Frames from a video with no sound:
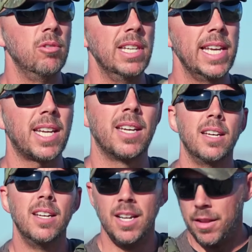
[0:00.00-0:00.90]
lick
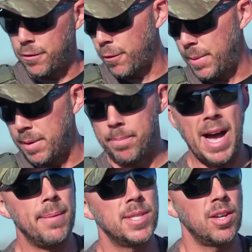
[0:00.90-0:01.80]
the forbidden
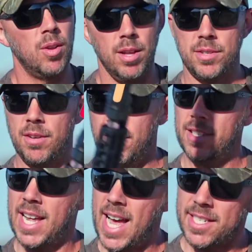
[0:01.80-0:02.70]
popsicle, also known
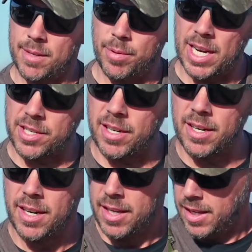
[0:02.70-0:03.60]
as a hot suppressor,
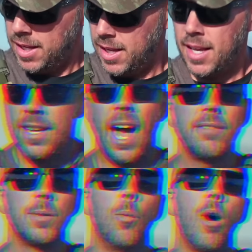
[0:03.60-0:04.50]

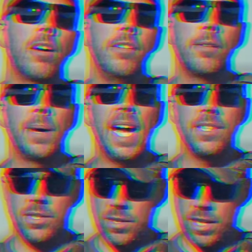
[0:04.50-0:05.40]
have some water nearby
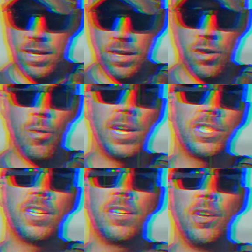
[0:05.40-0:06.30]
so you can quench
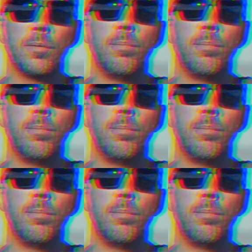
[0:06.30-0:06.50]
your